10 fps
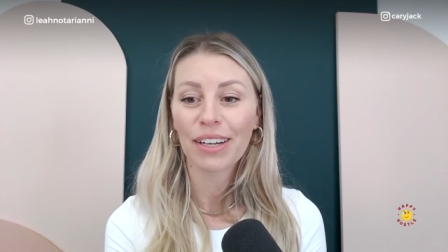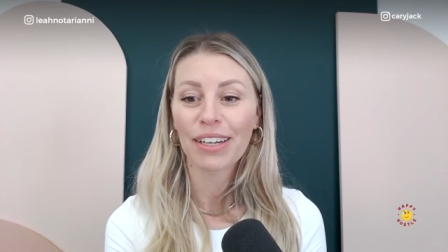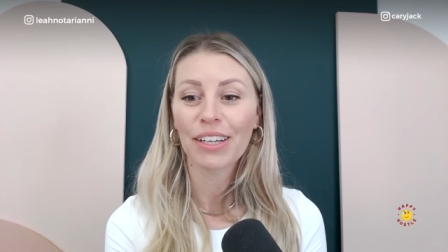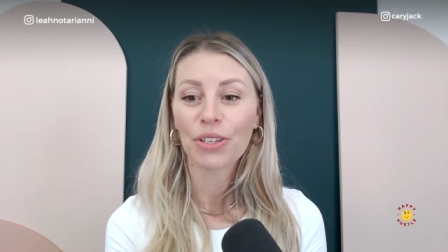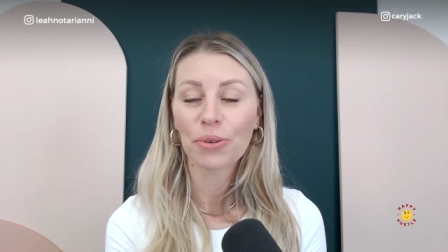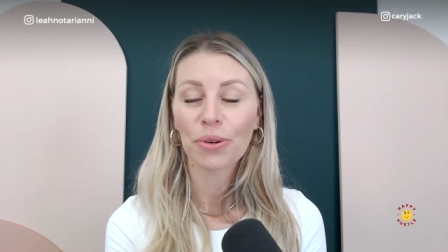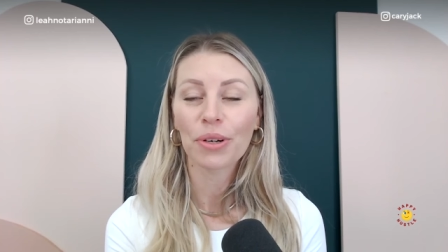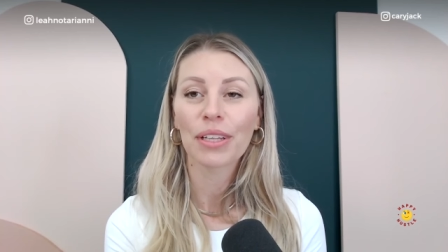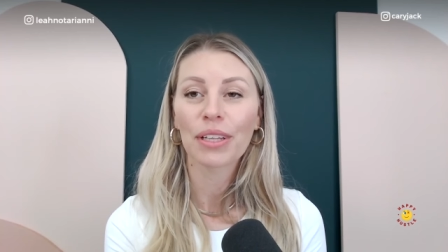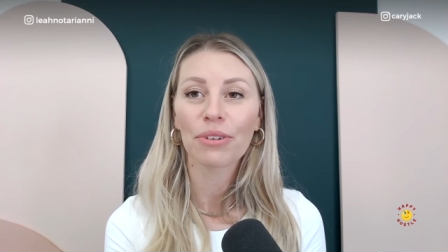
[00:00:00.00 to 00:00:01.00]
on
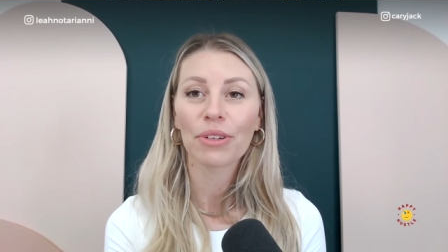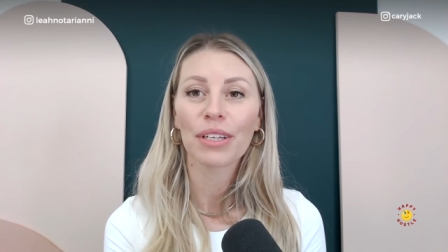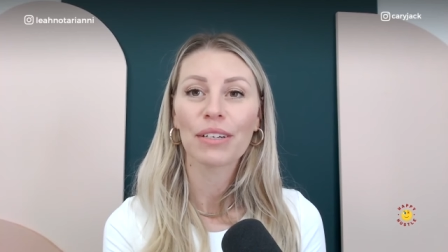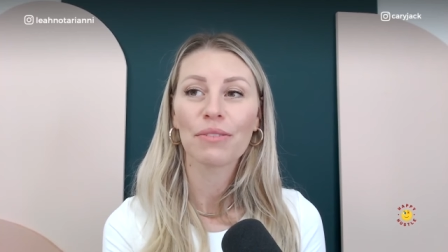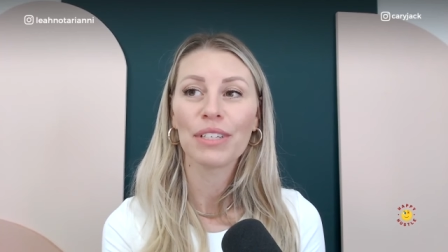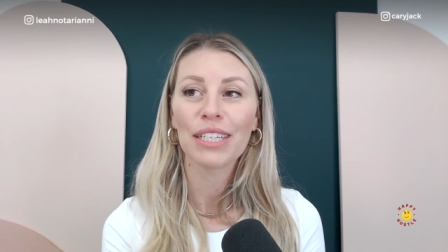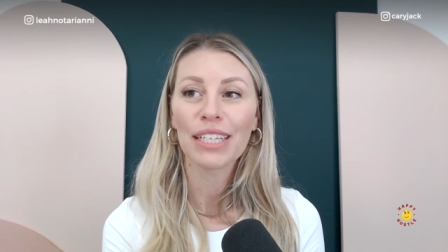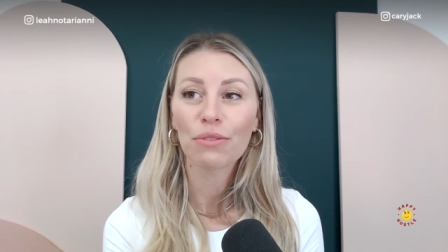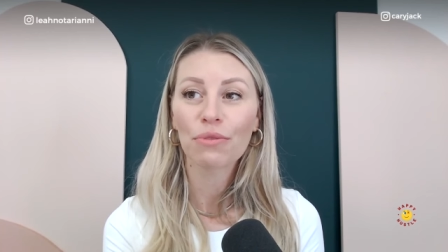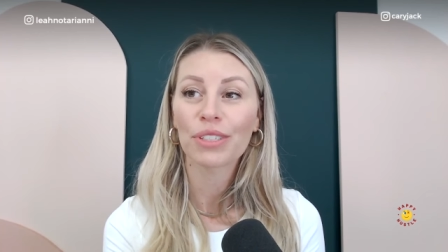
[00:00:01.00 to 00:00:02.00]
your level of
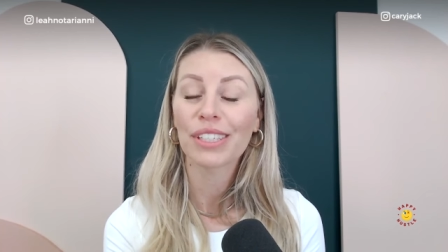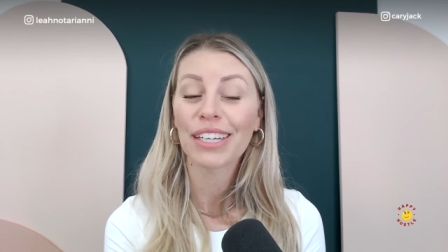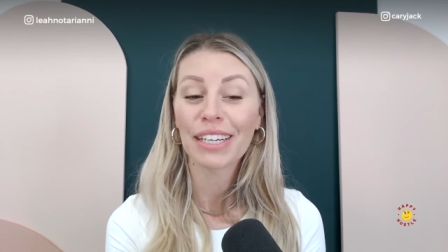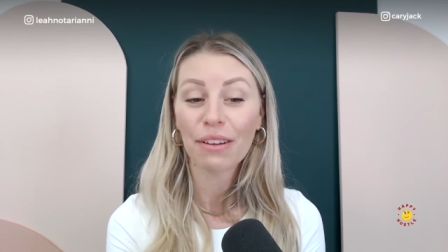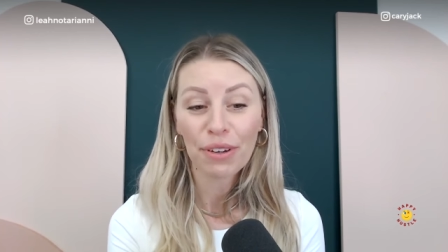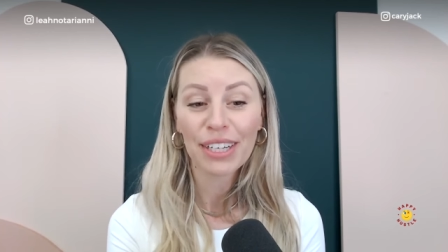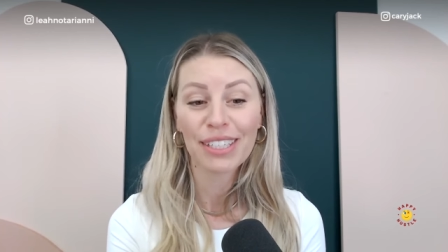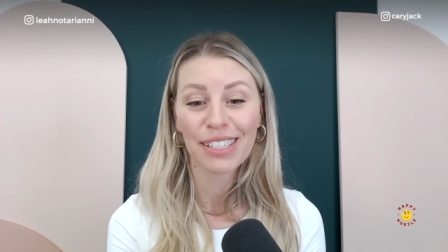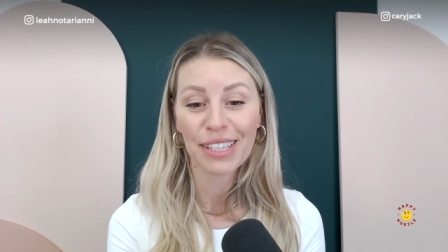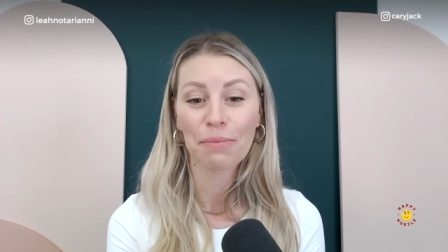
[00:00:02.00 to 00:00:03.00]
need for
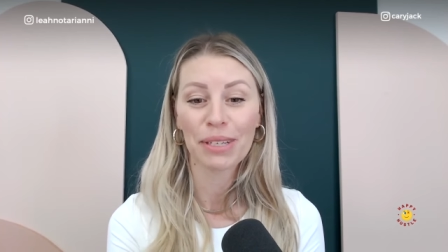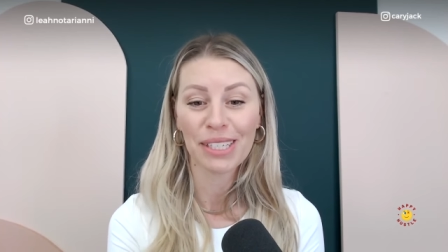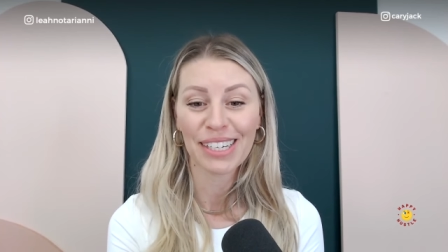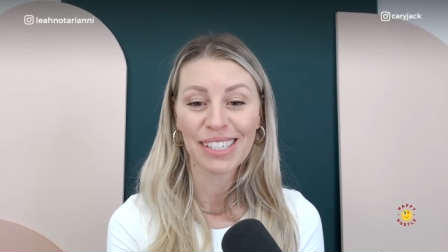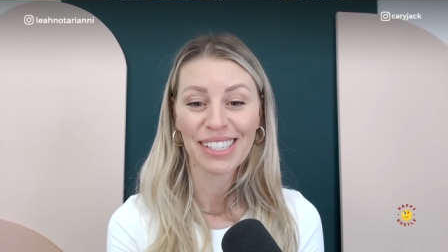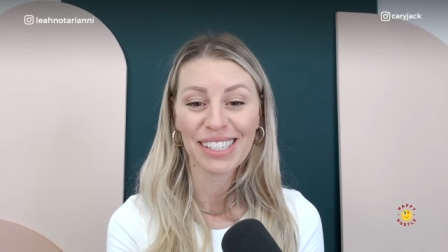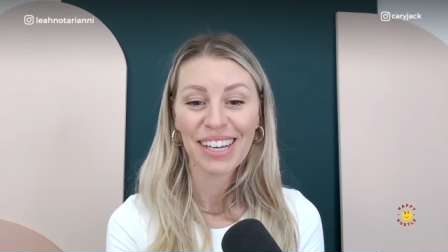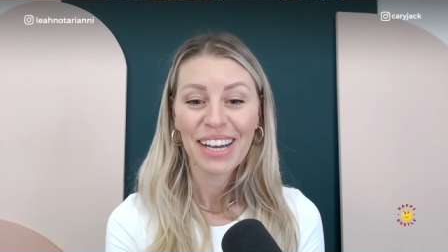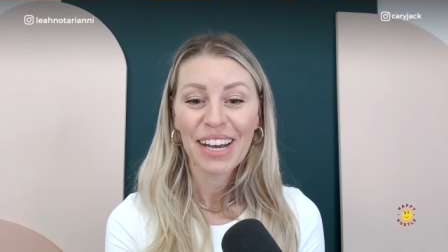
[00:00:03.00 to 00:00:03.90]
significance in the business.